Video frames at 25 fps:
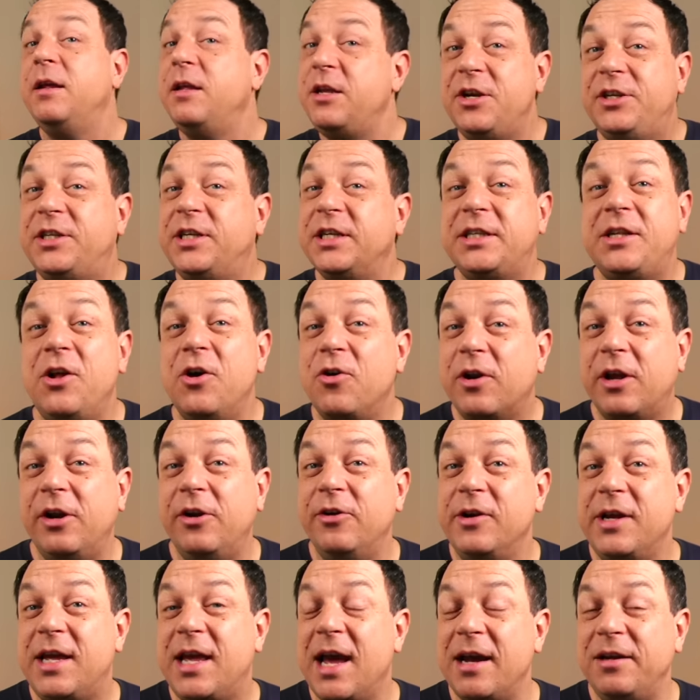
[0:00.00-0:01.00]
You're just not
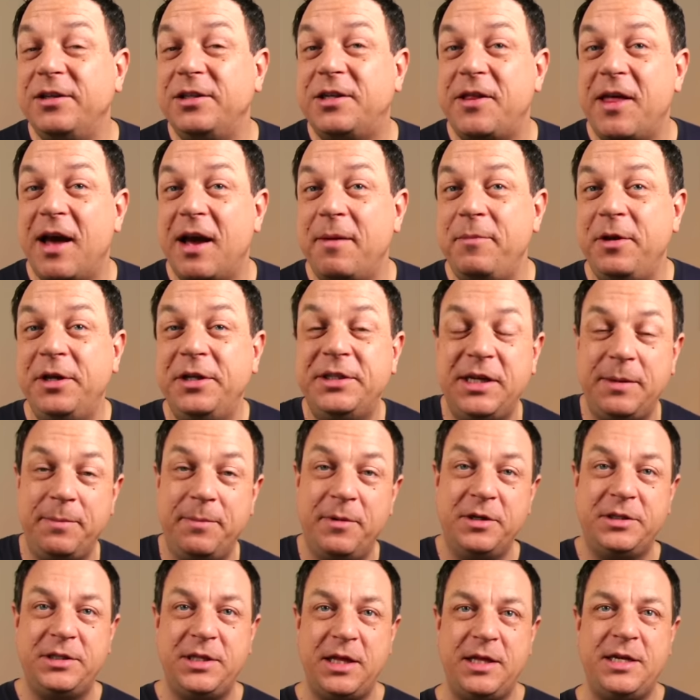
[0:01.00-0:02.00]
going to encounter that
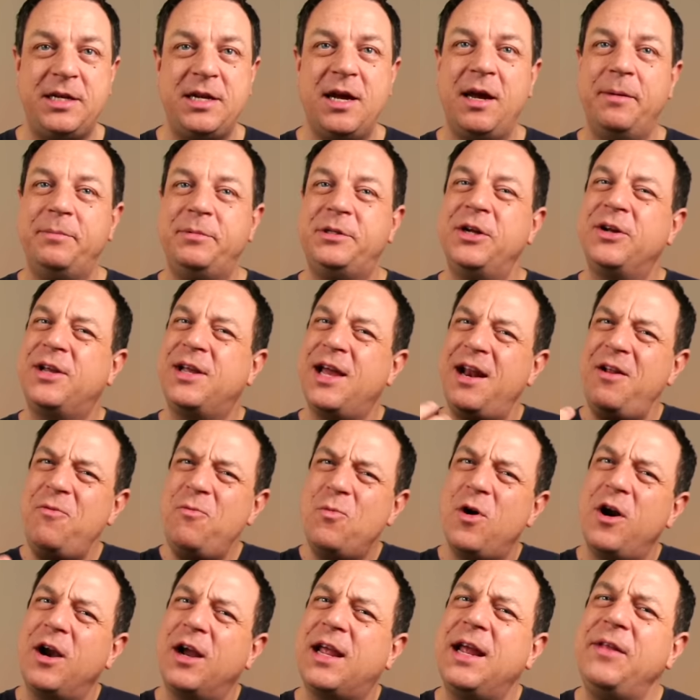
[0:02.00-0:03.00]
music most of the time. So kind
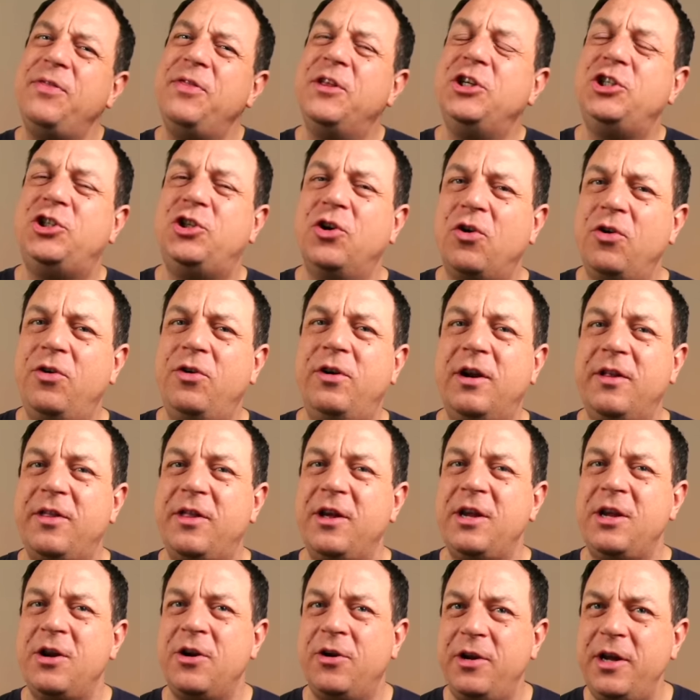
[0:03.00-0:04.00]
of work in the genre
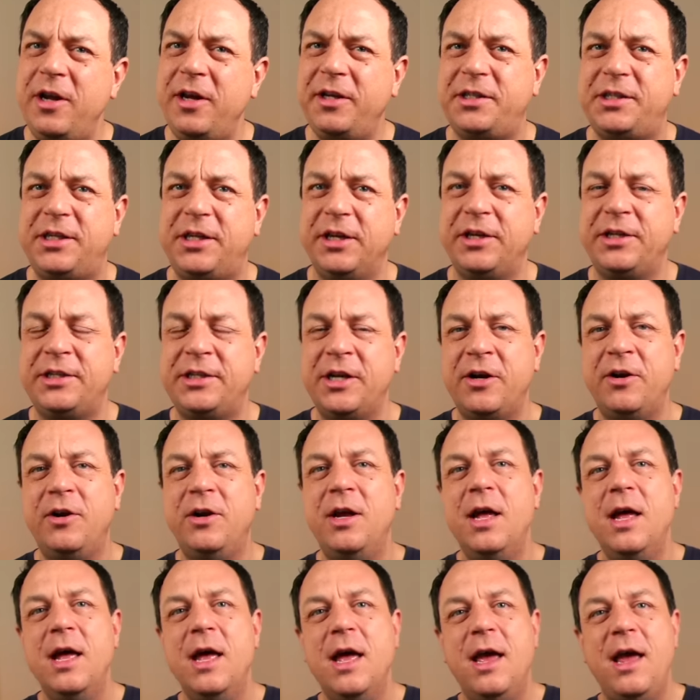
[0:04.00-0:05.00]
that you're used to.
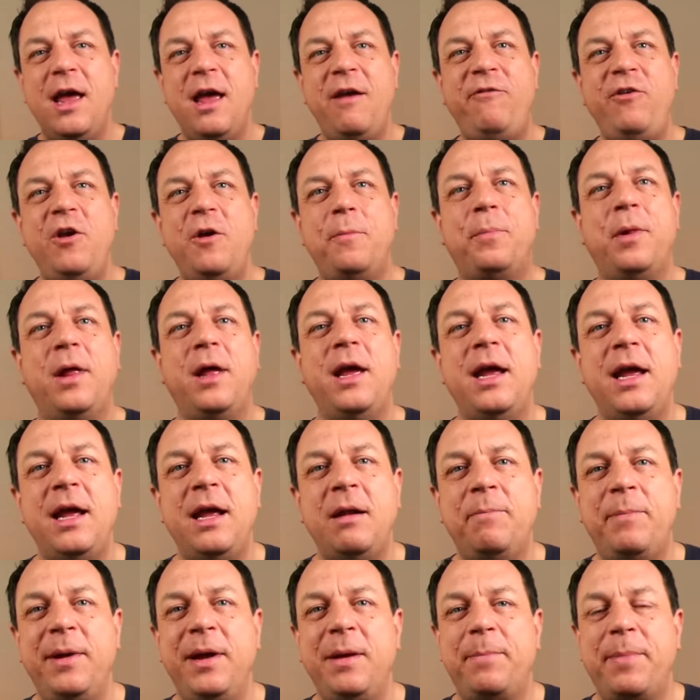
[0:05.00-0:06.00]
So if you play
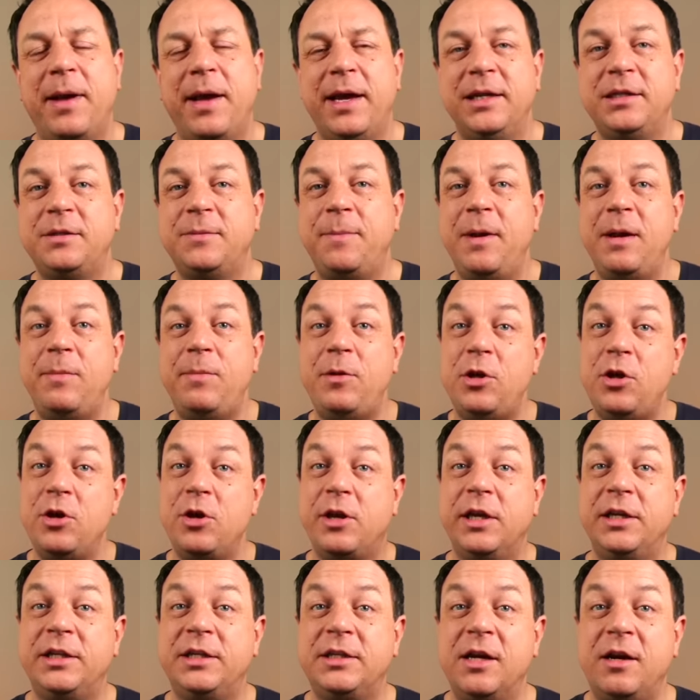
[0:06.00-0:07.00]
in big bands, maybe
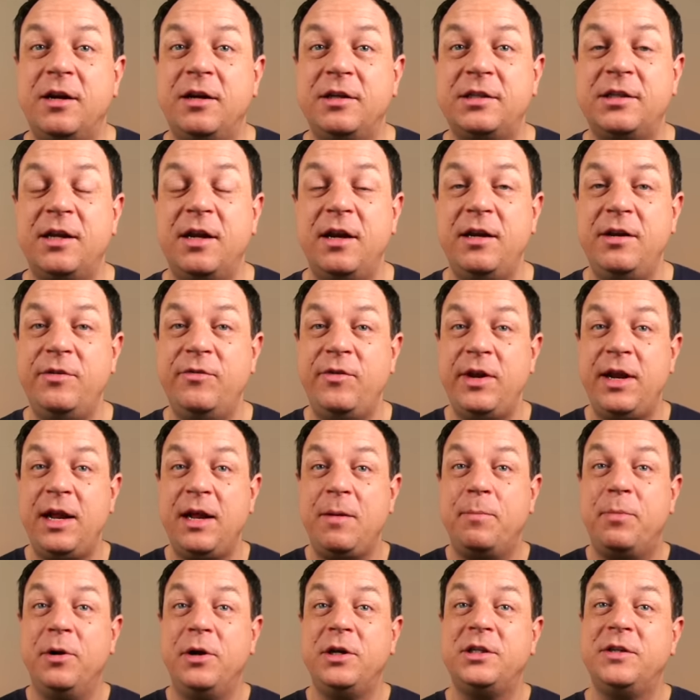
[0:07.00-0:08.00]
you could start sight
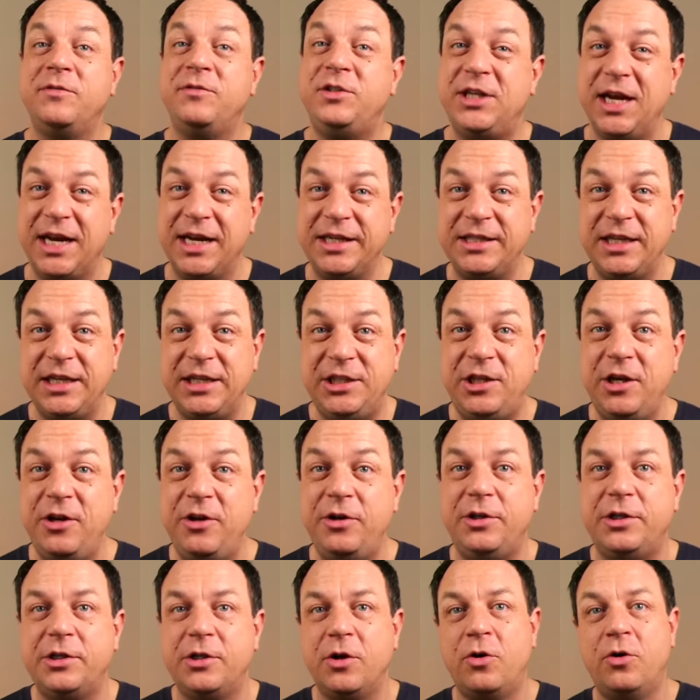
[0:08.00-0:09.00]
reading books of jazz
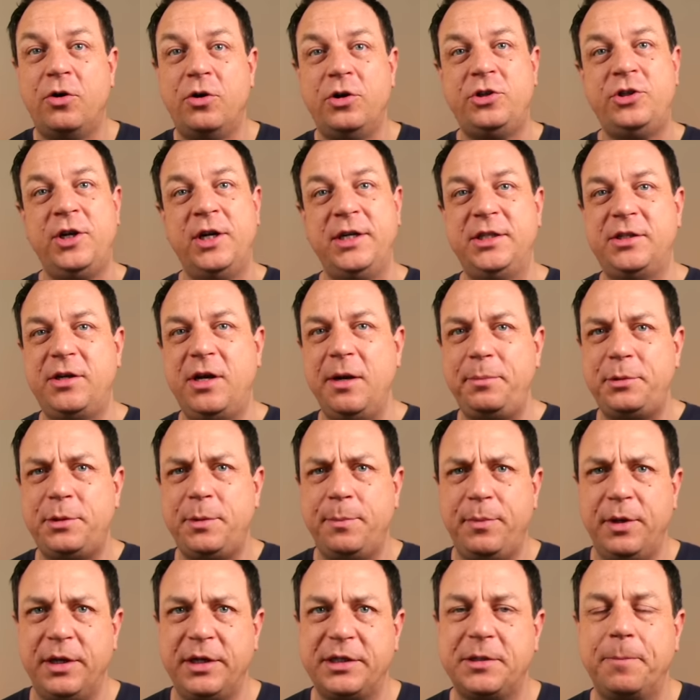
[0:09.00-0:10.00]
etudes or
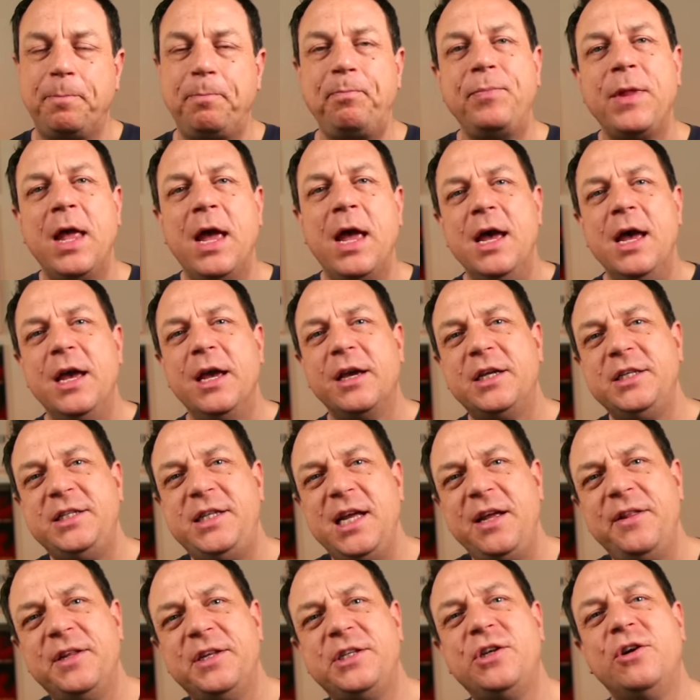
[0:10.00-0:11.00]
transcription books, because
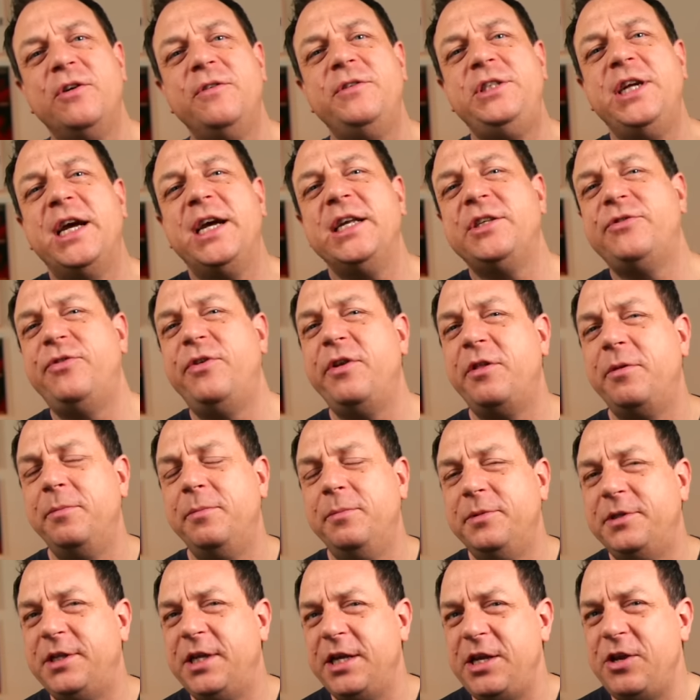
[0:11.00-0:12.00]
they're the sort of jazz
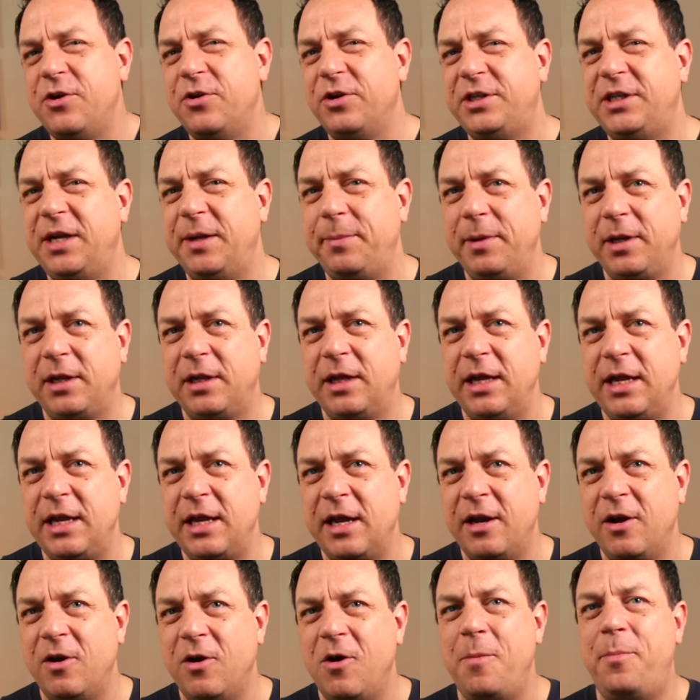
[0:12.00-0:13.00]
rhythms that you're typically
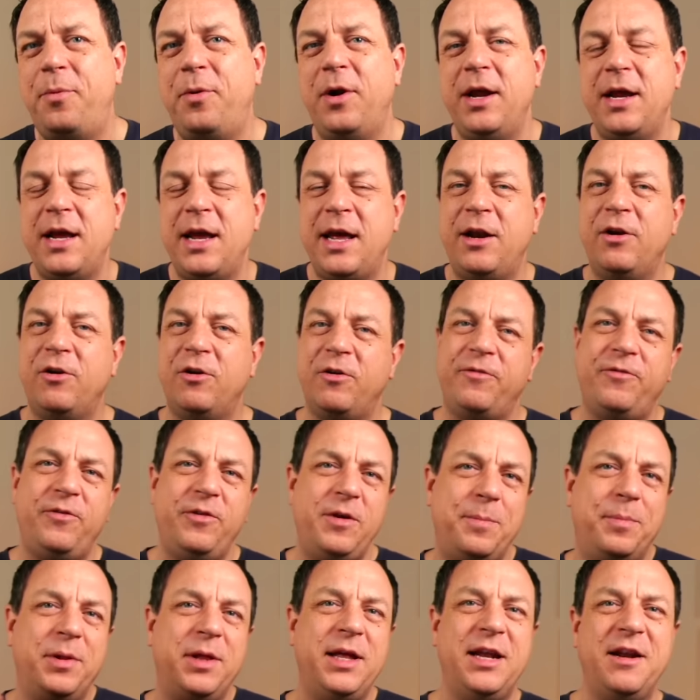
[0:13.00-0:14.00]
going to operate in. Or if
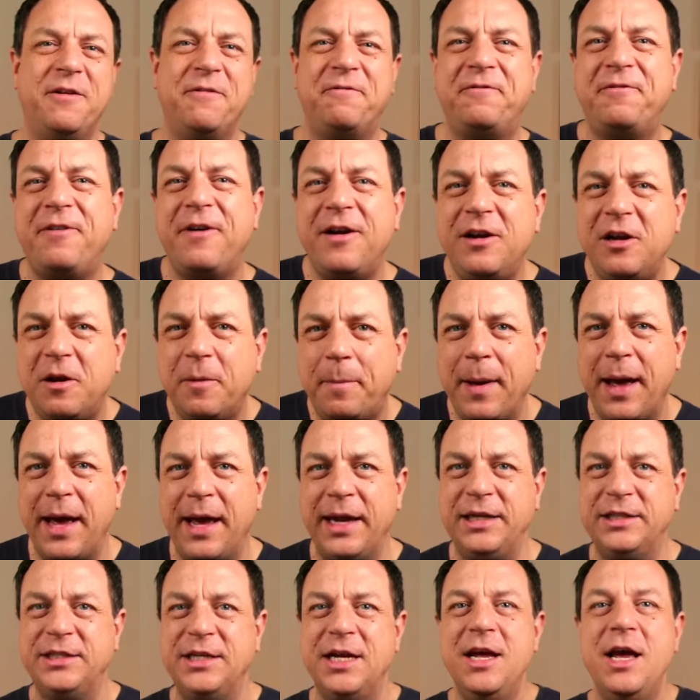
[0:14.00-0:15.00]
you play in a funk
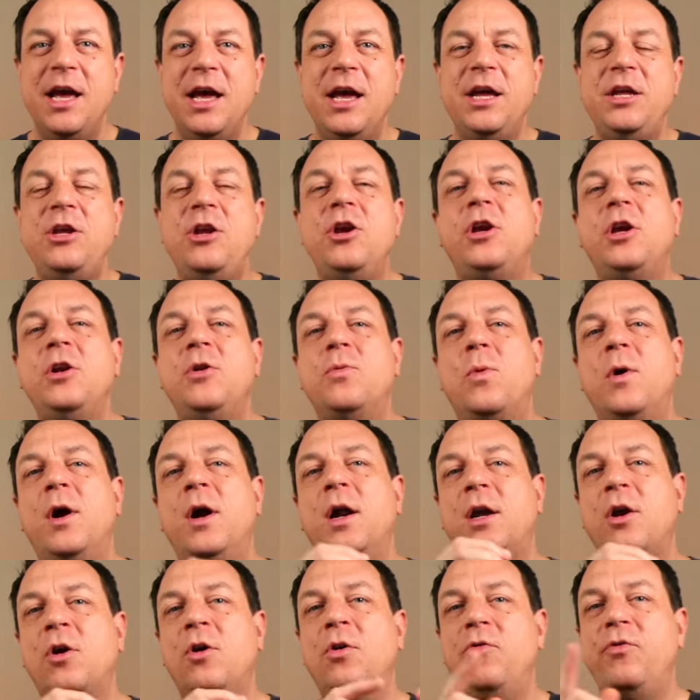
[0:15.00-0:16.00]
band, you could
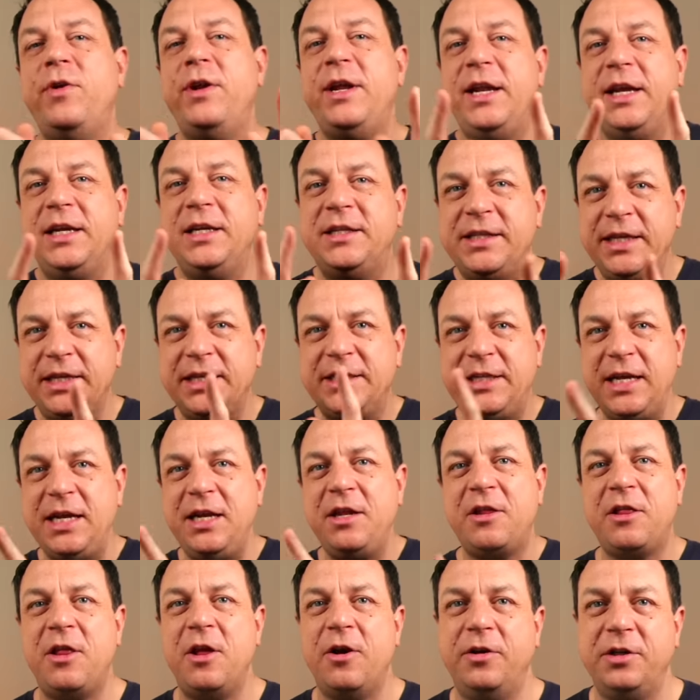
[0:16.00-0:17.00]
work on reading
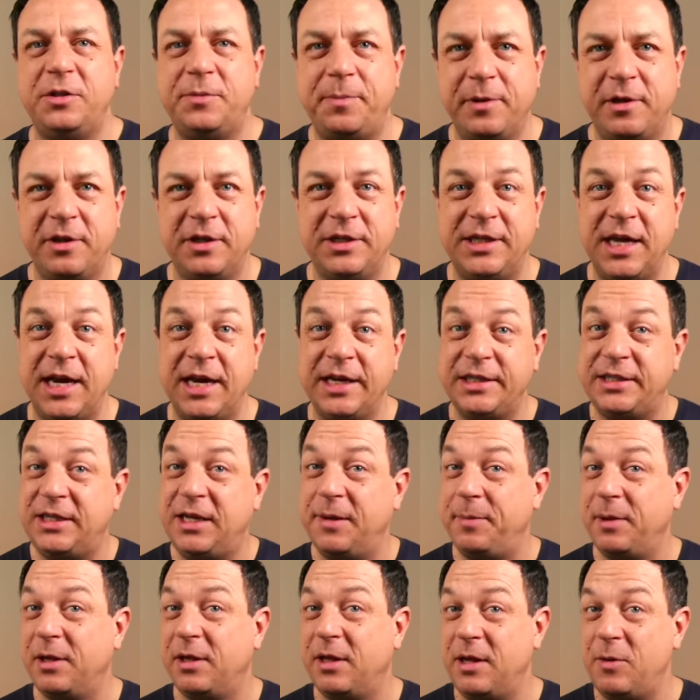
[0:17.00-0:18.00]
16th notes, because that's
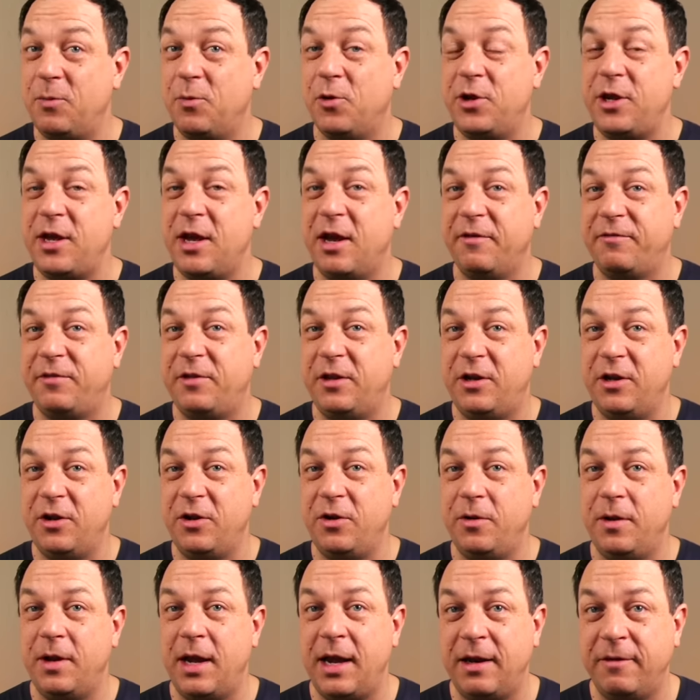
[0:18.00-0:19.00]
typically what you have to
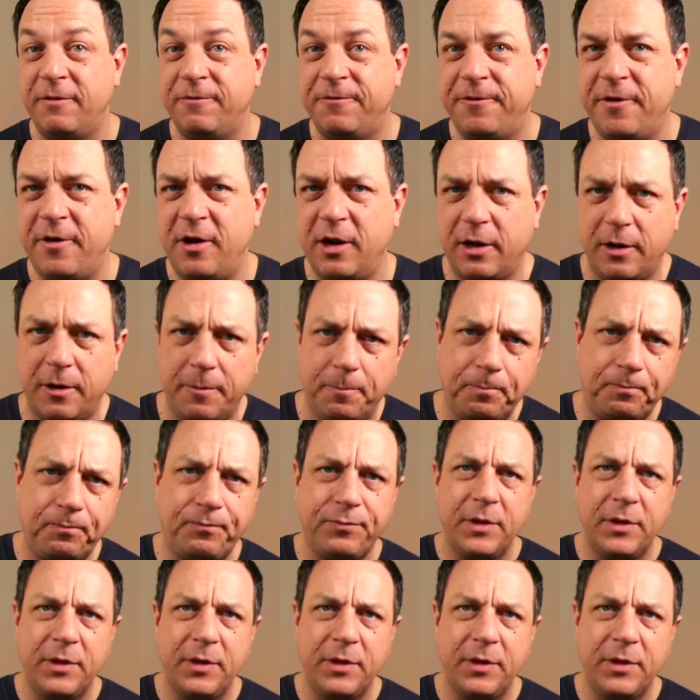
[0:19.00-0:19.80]
do in funk.